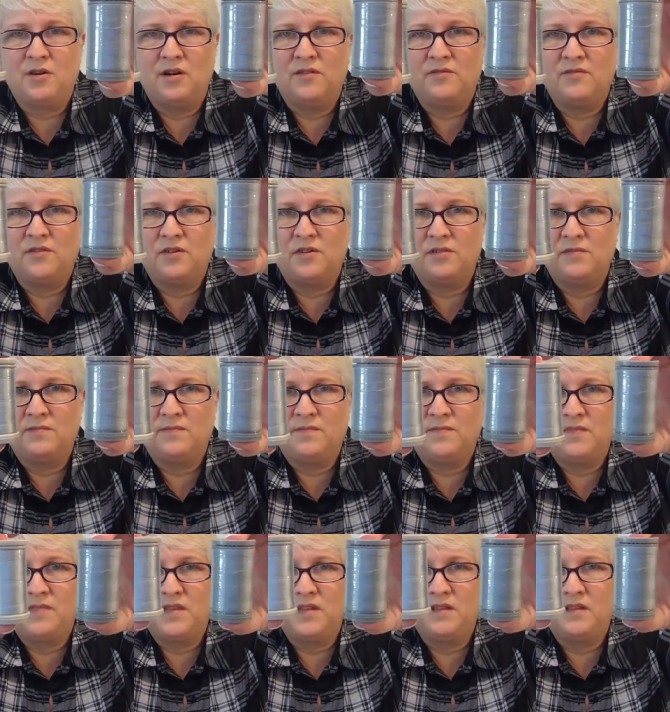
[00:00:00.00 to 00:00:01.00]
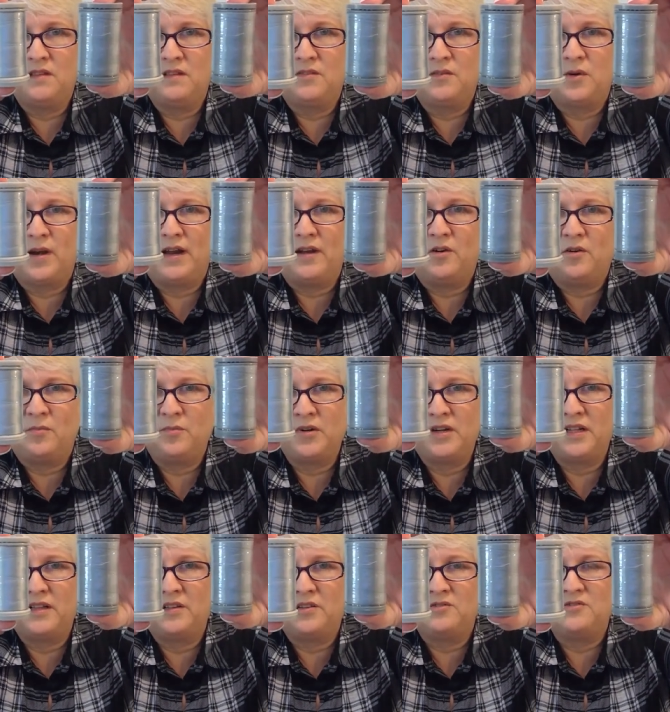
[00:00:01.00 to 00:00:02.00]
of the thread, or
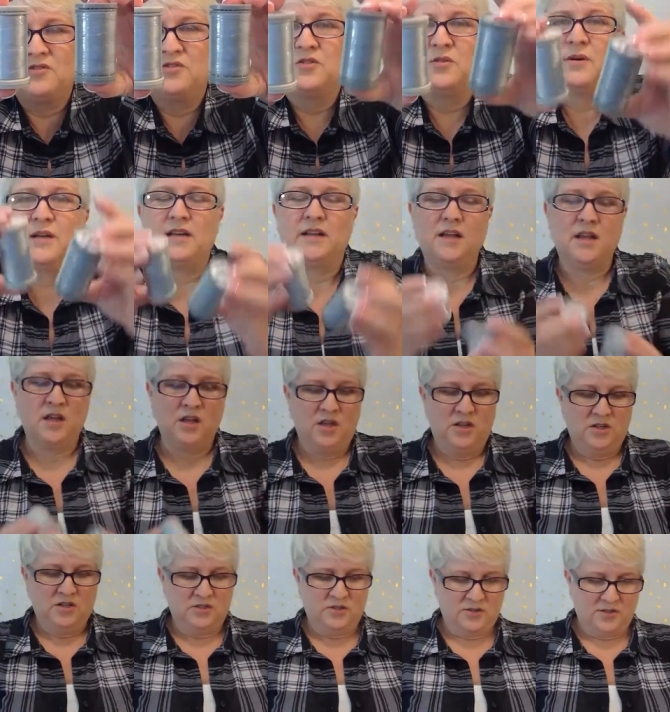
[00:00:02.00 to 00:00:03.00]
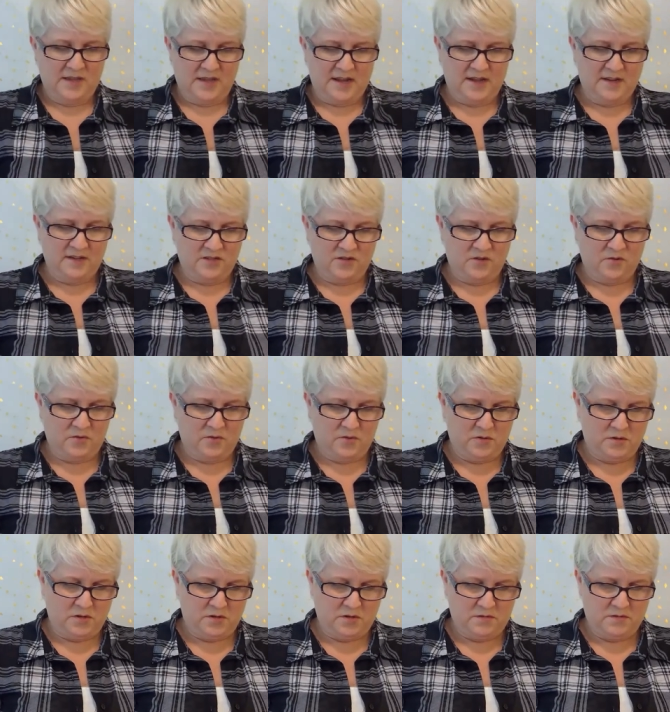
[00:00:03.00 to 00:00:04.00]
pretty close to it. So that is
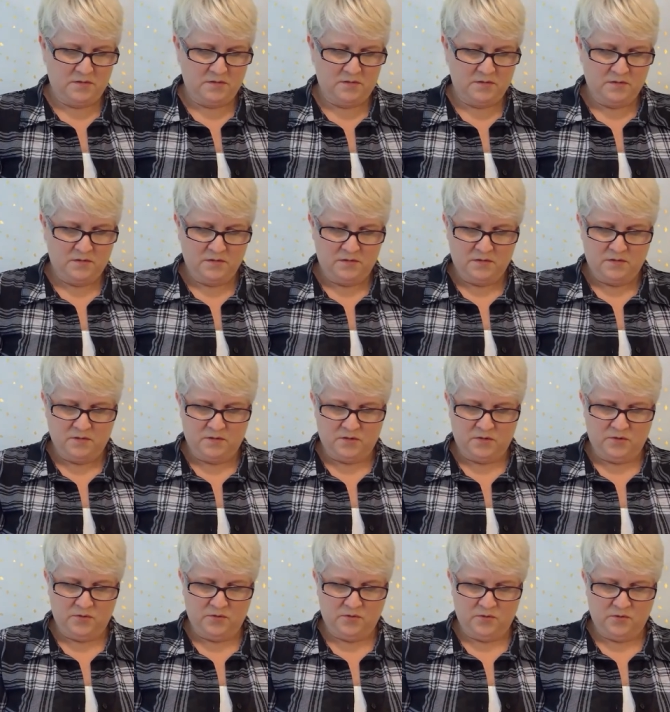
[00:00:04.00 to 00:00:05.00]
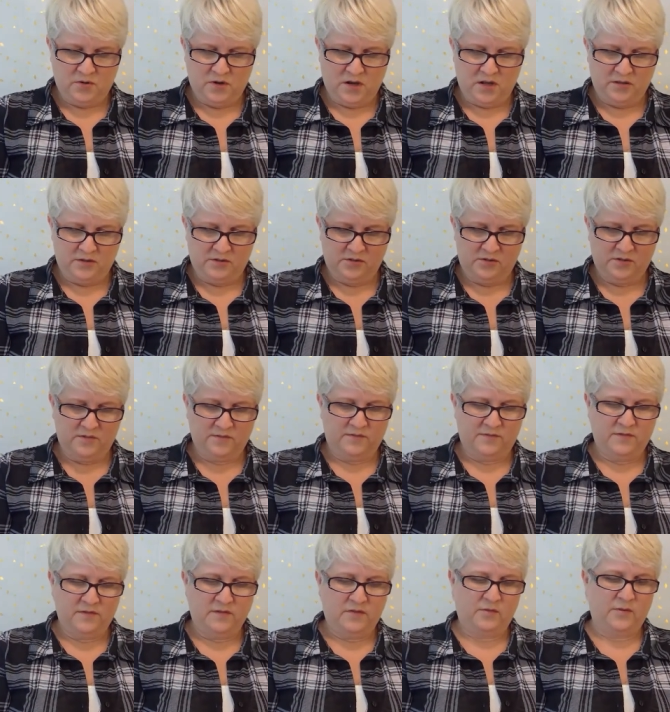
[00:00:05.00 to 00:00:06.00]
cool. Two new colors of
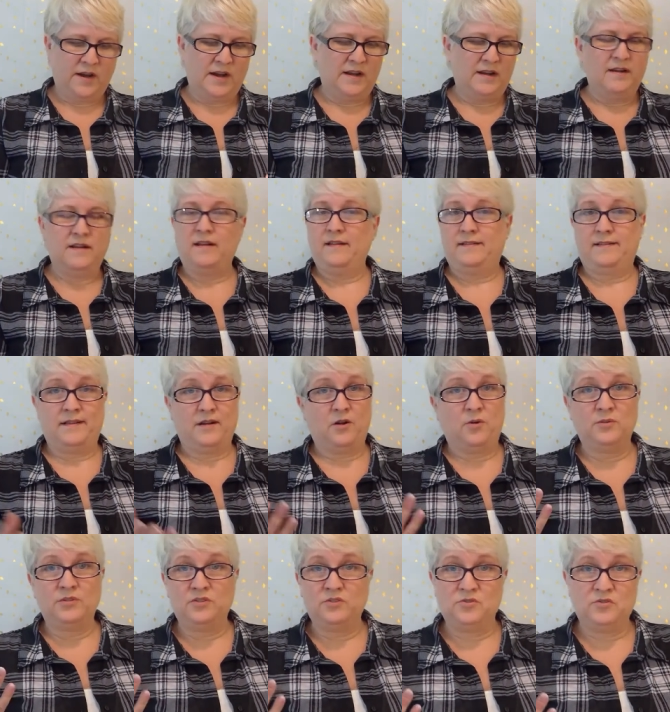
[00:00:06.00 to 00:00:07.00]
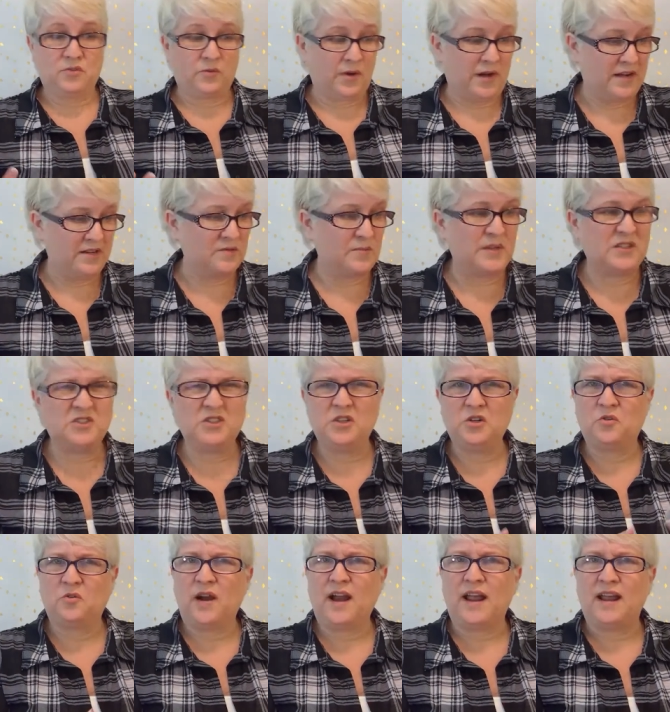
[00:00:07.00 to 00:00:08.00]
thread. I can always use thread, especially
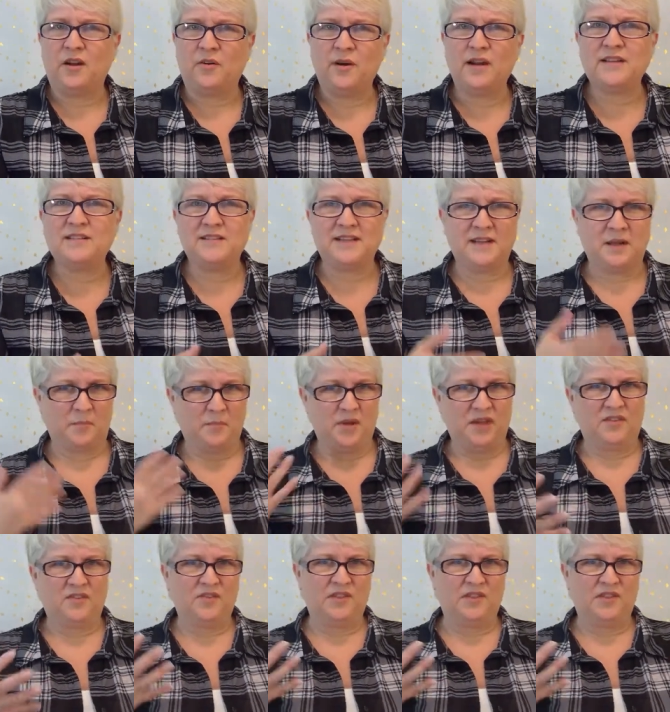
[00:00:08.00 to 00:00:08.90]
gray. Gray is like a big